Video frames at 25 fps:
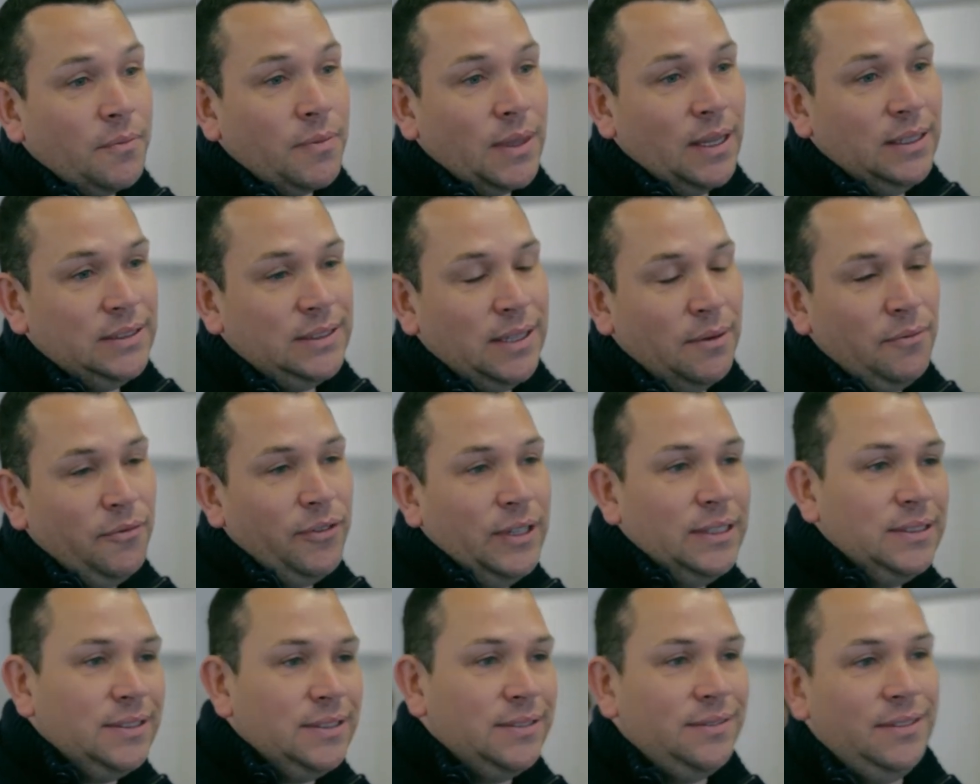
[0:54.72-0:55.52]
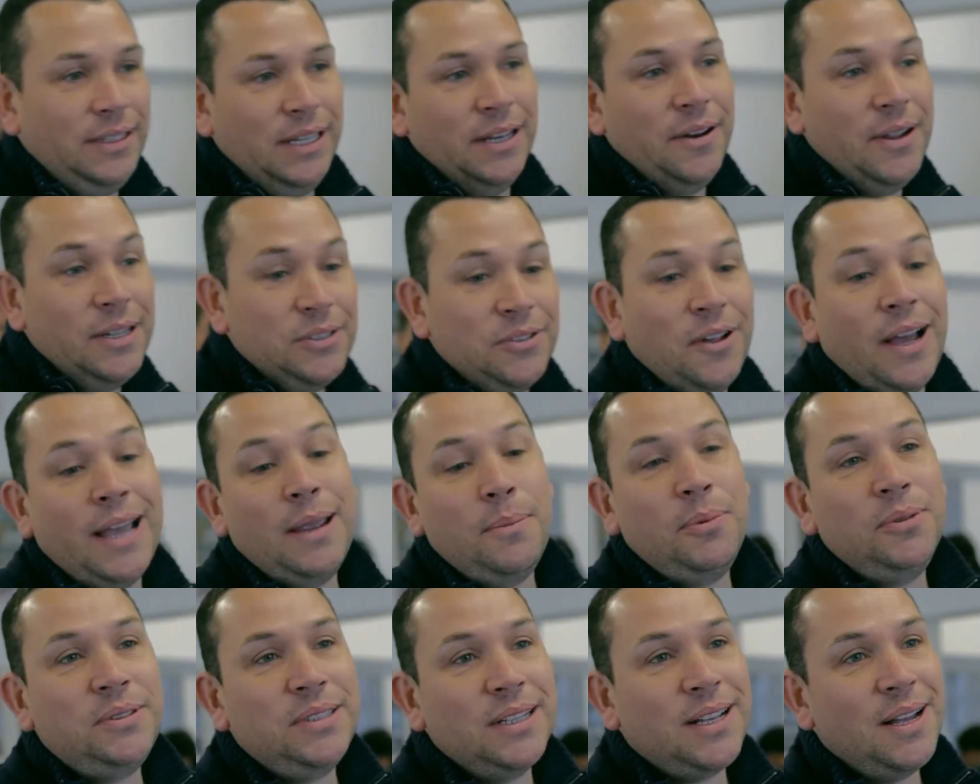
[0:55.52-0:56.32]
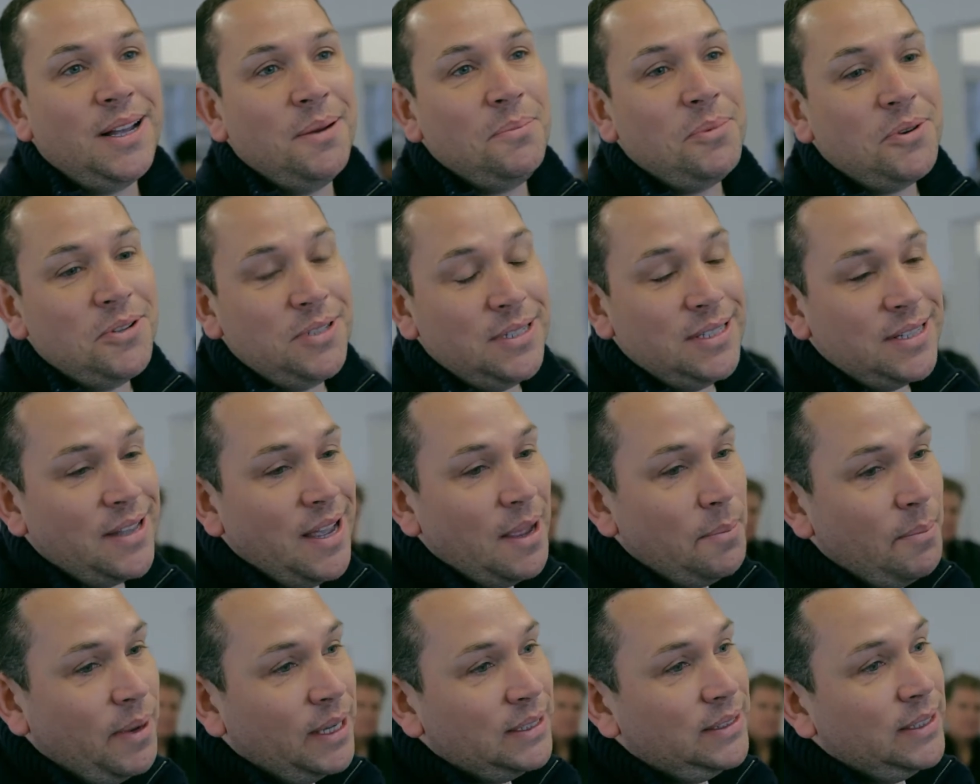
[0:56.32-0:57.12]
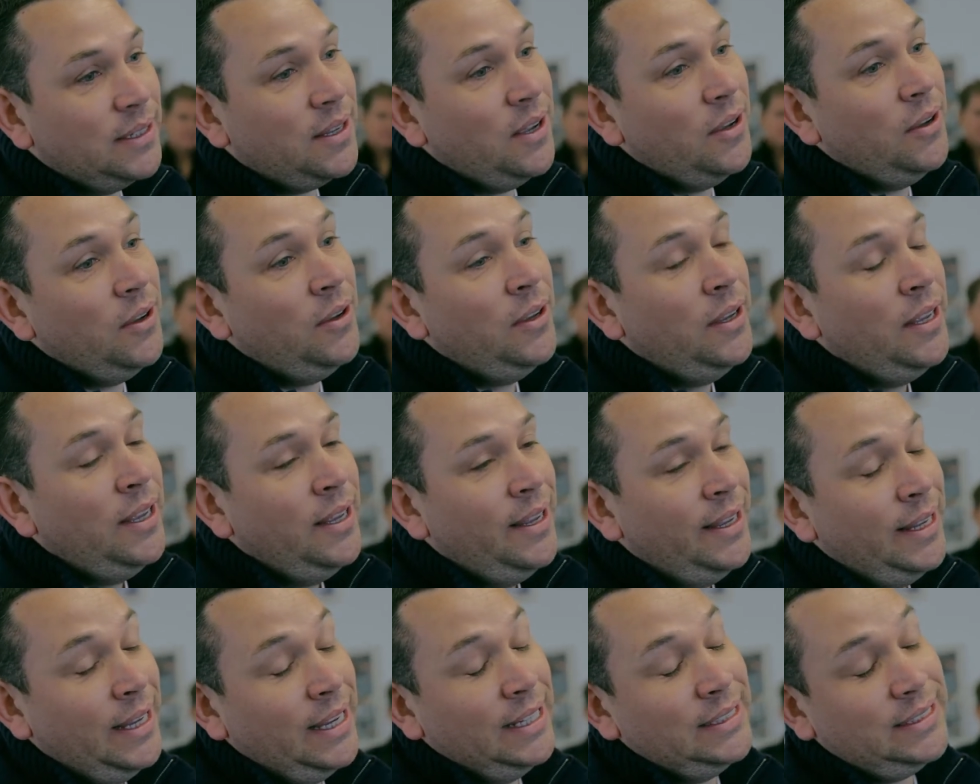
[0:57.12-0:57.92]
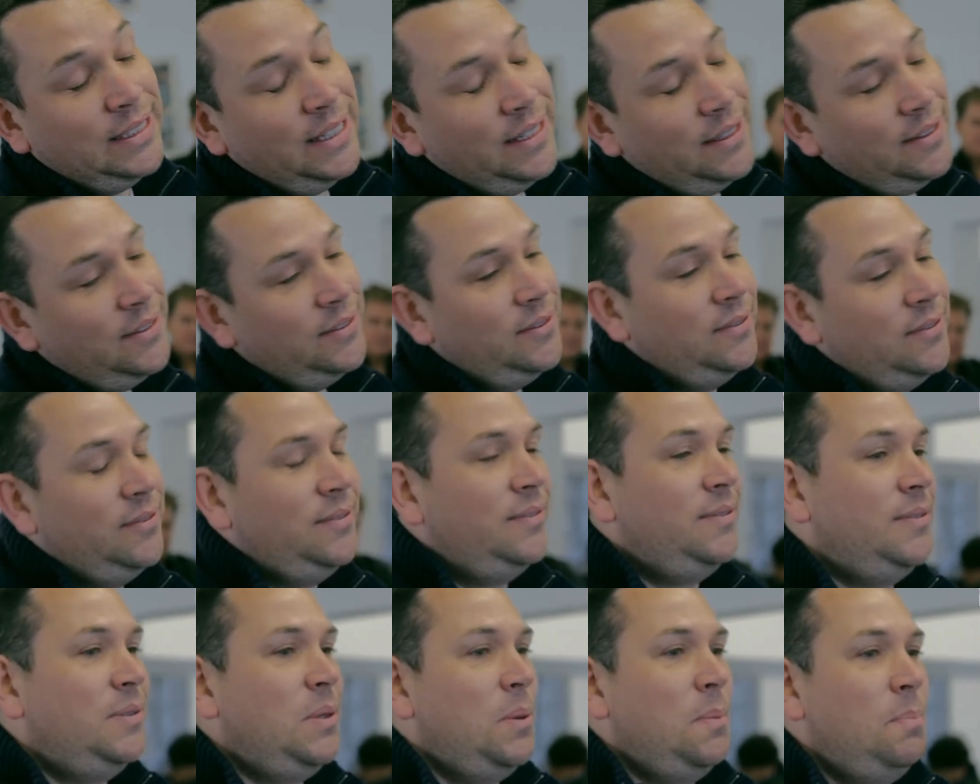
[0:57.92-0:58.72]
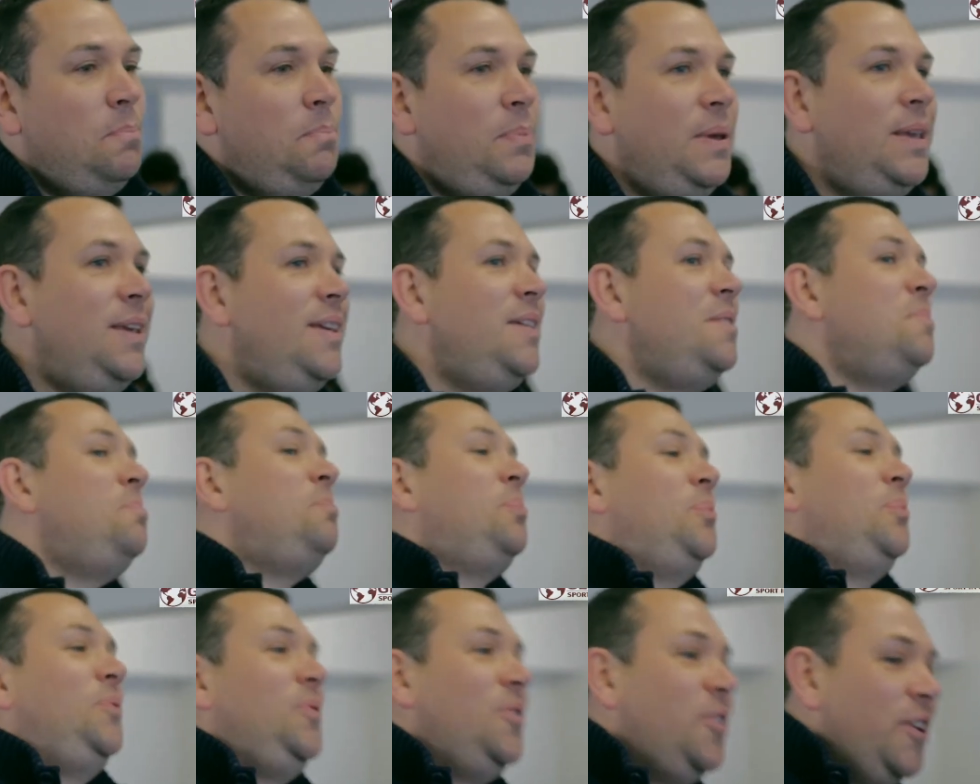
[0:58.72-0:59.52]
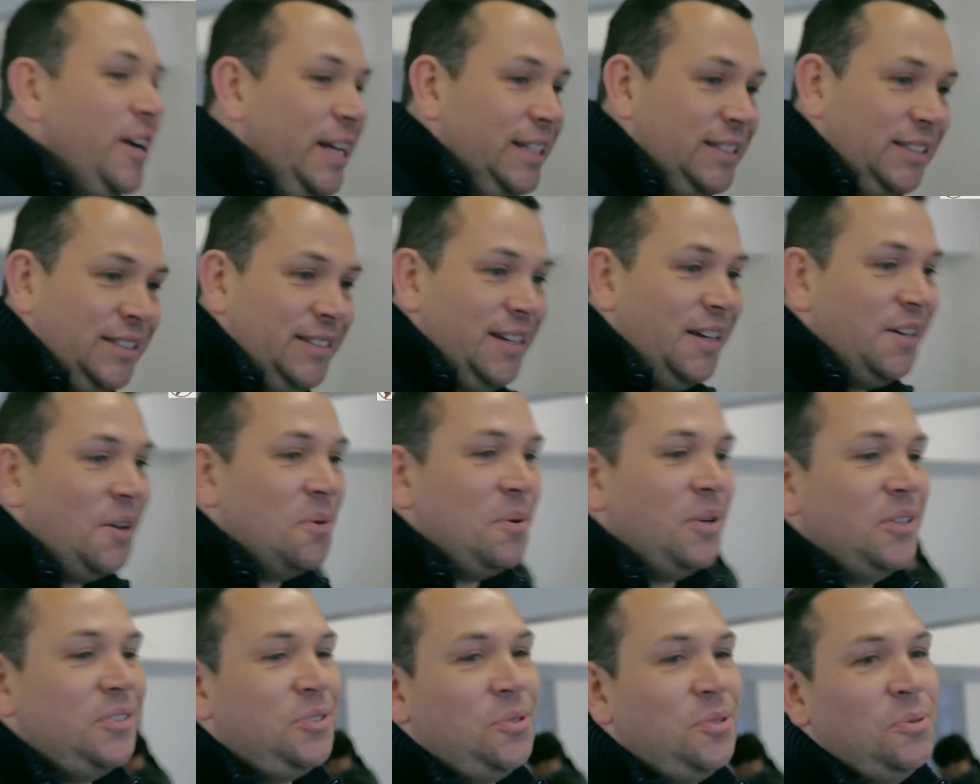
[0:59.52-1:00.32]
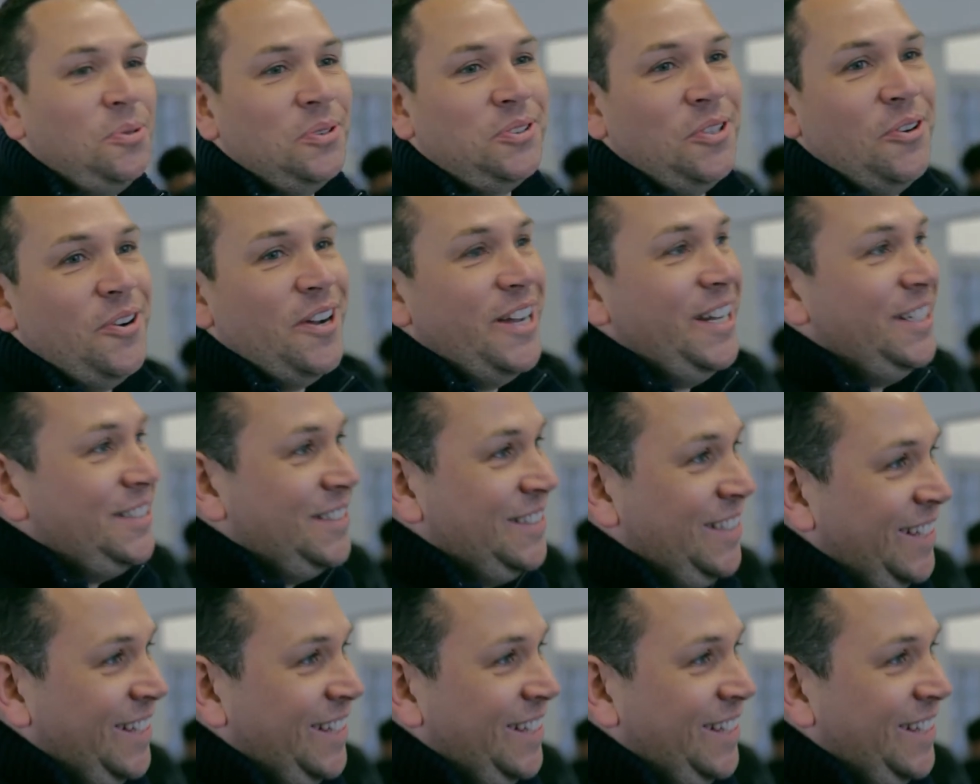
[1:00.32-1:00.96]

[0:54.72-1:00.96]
He's not able to come because he's going to Mexico. I said, beep, Royce, I don't want to talk to Royce.